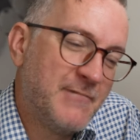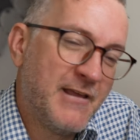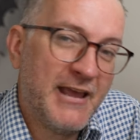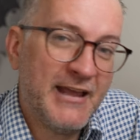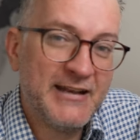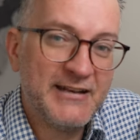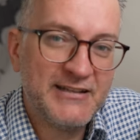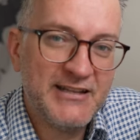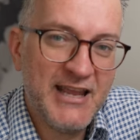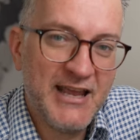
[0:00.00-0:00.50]

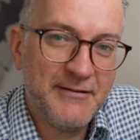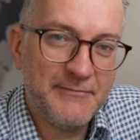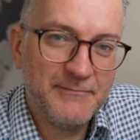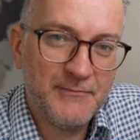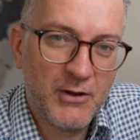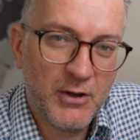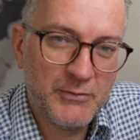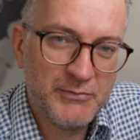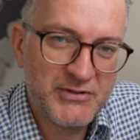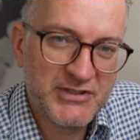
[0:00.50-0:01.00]
yeah,
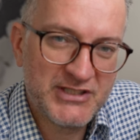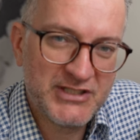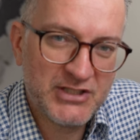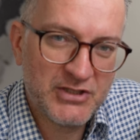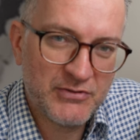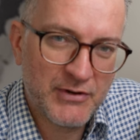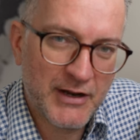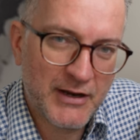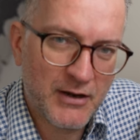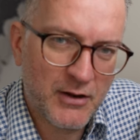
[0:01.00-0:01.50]
hope to see
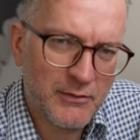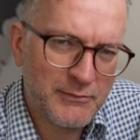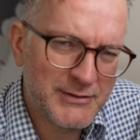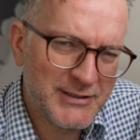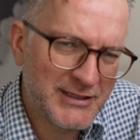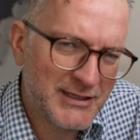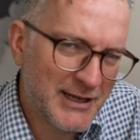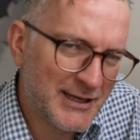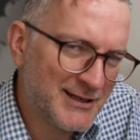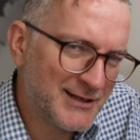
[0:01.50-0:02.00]
you around. I hope
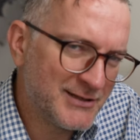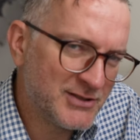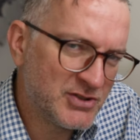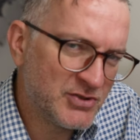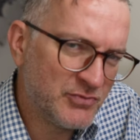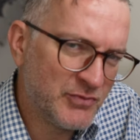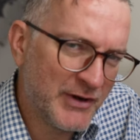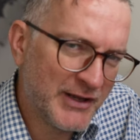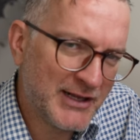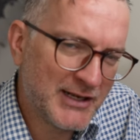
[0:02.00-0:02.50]
to get
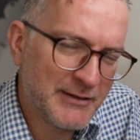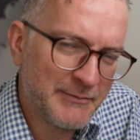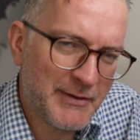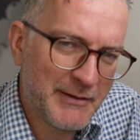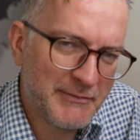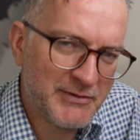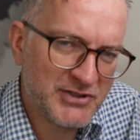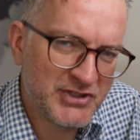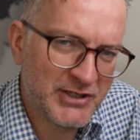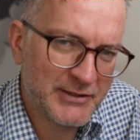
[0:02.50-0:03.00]
into regular
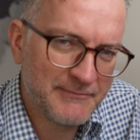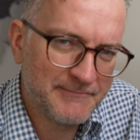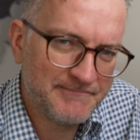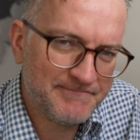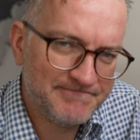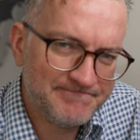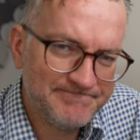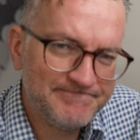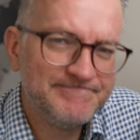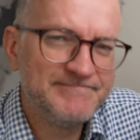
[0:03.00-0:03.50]
publishing.
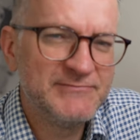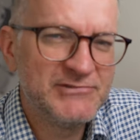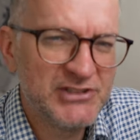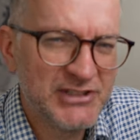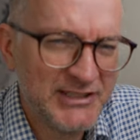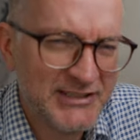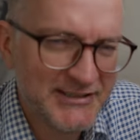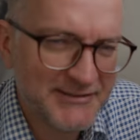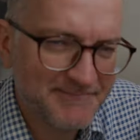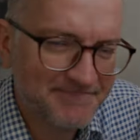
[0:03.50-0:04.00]

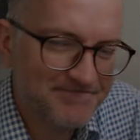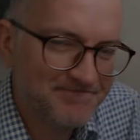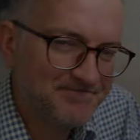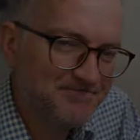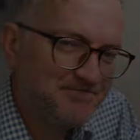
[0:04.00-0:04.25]
Cheers.